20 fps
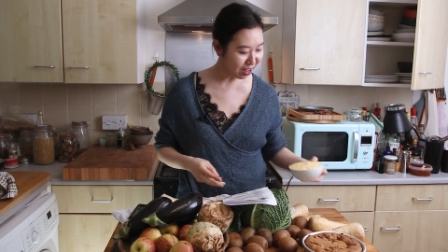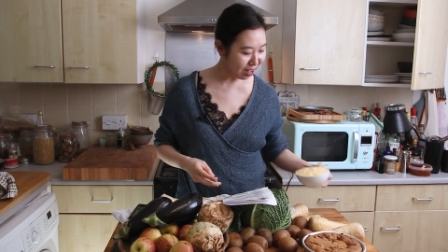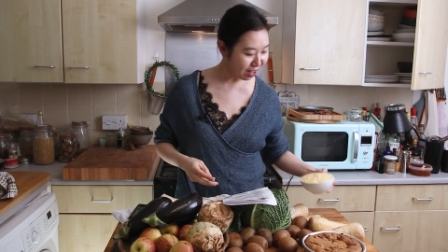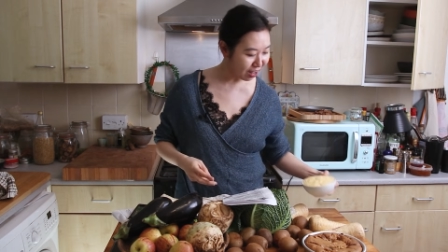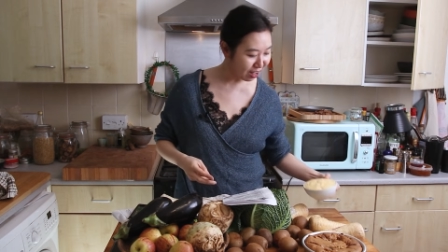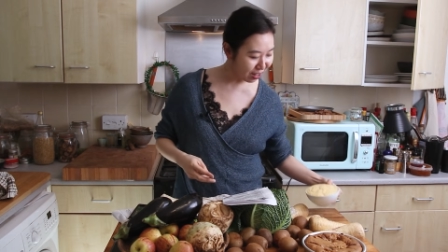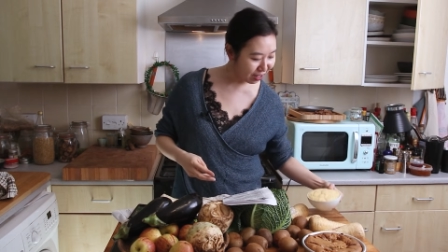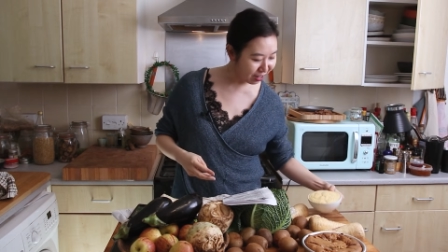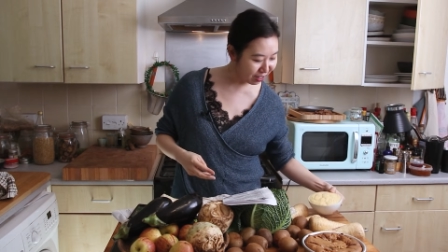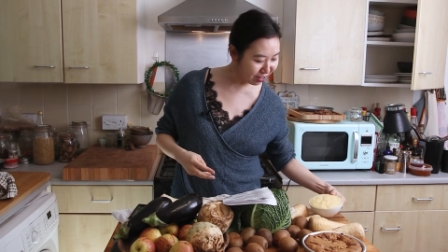
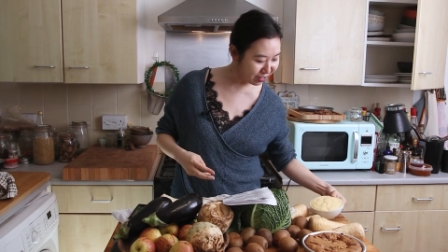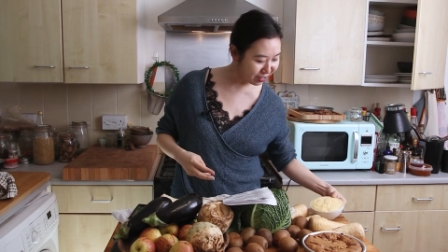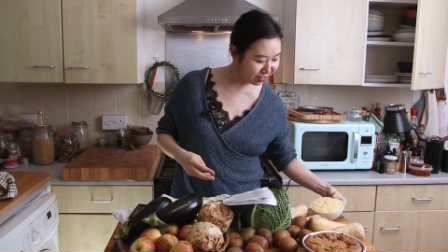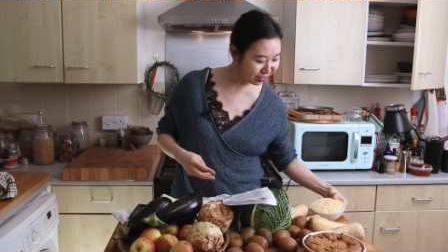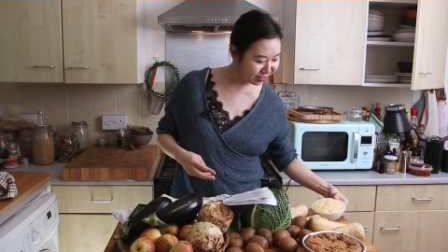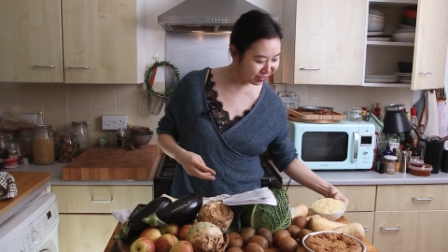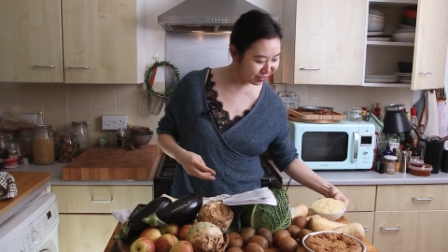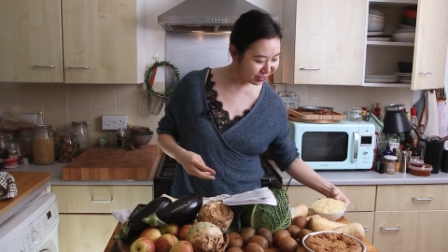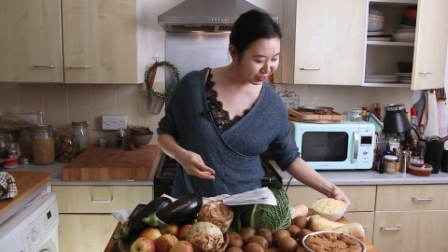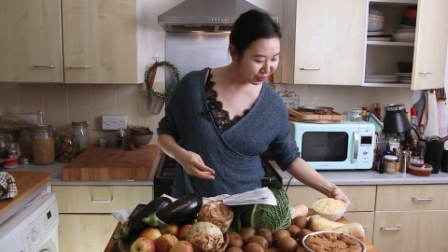Uh,
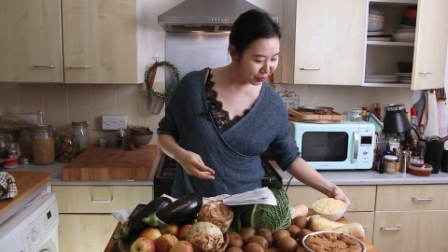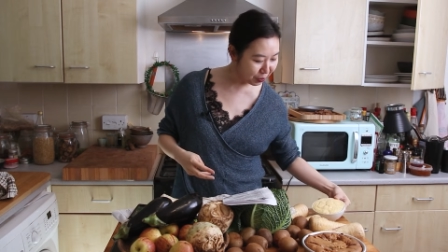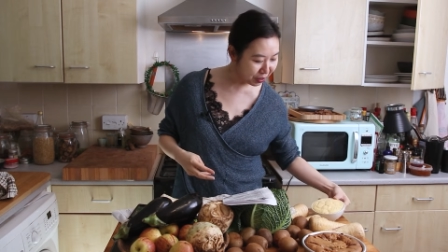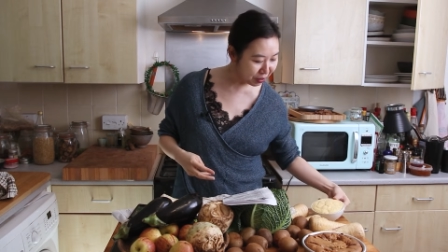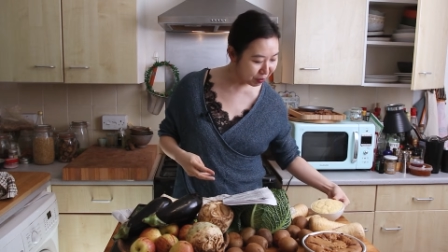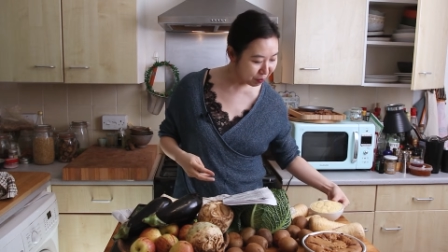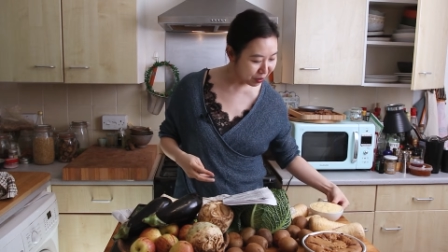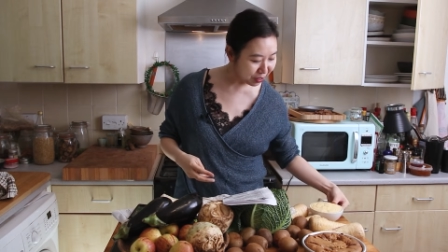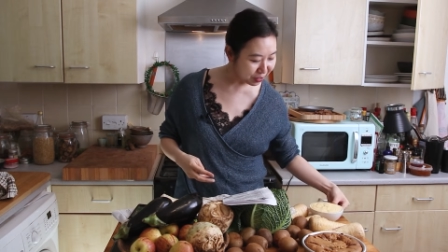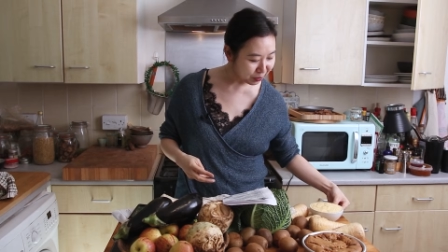
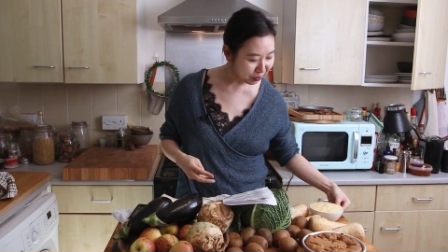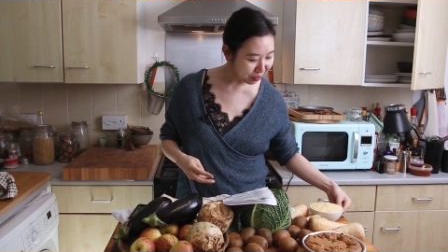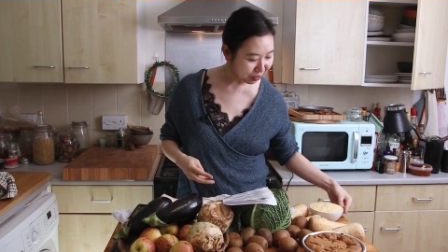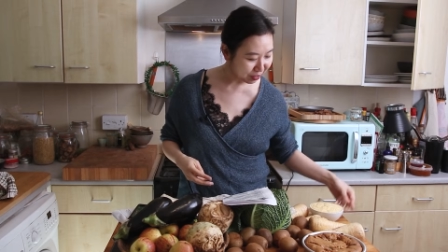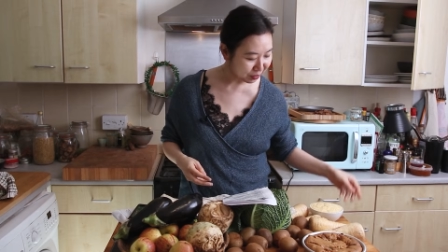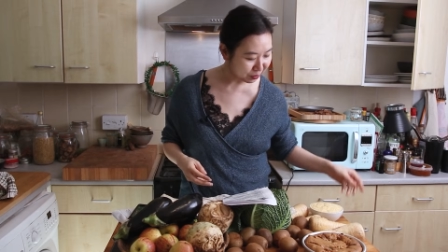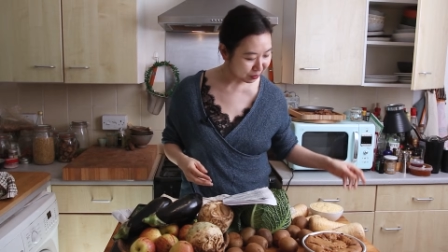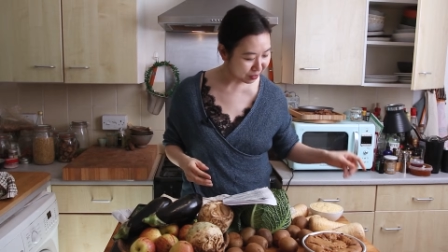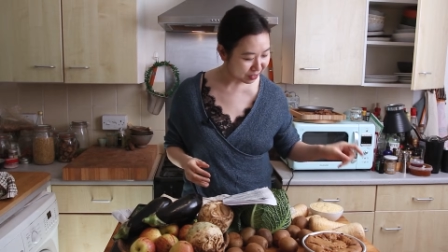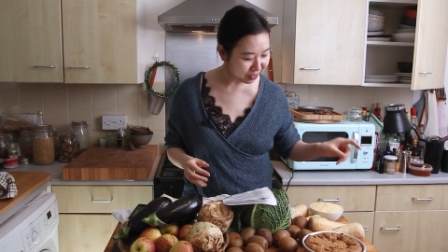quite impressed with
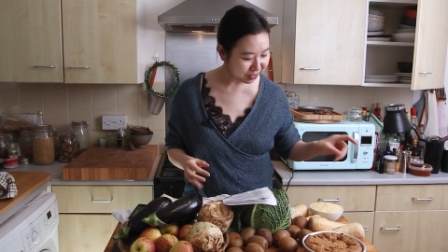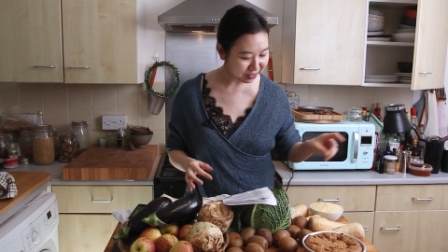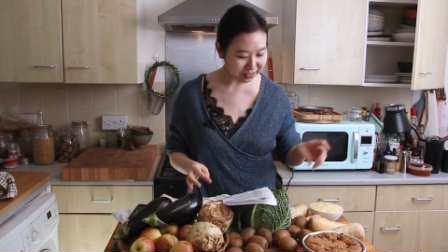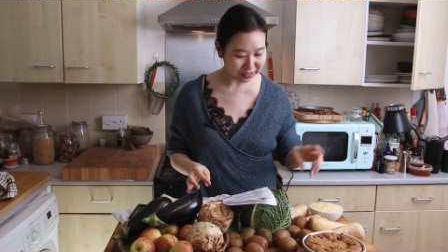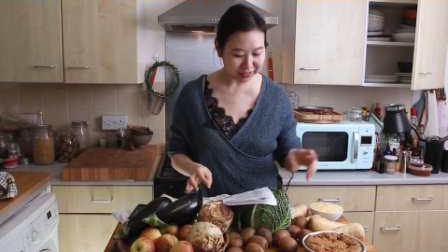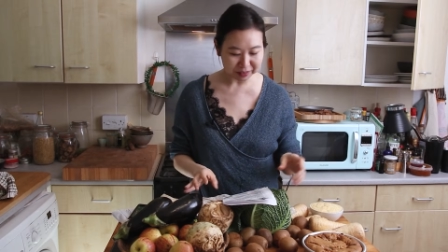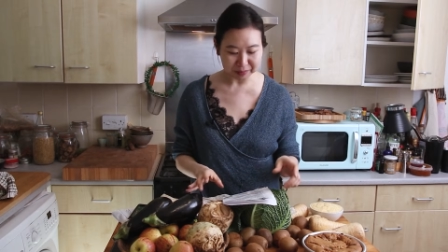this one.